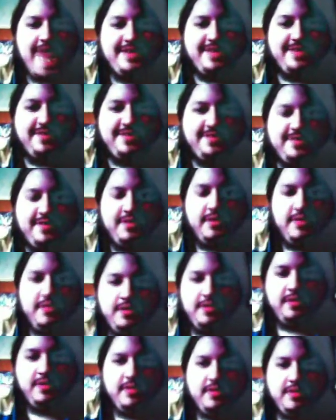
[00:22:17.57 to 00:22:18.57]

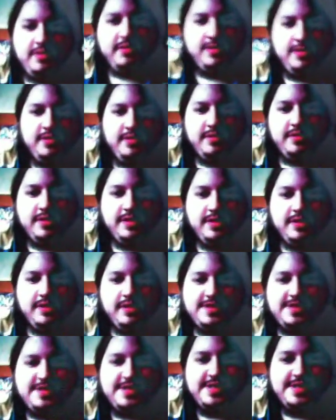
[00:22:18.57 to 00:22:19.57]
Mixes,
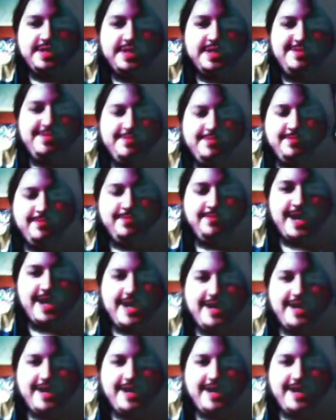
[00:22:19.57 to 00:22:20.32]
whatever.